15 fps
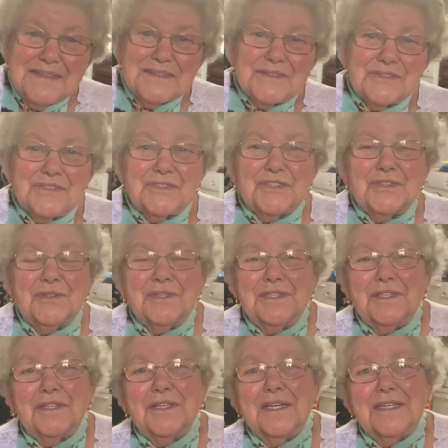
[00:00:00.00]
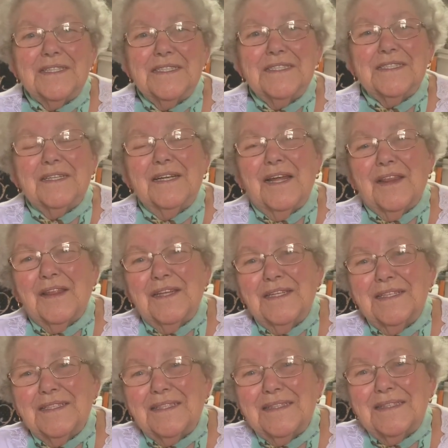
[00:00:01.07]
Because she don't get reason, I think
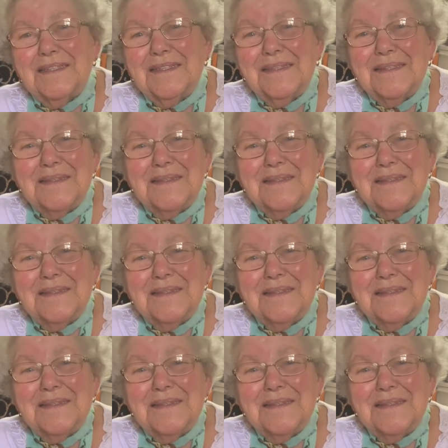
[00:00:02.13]
you can.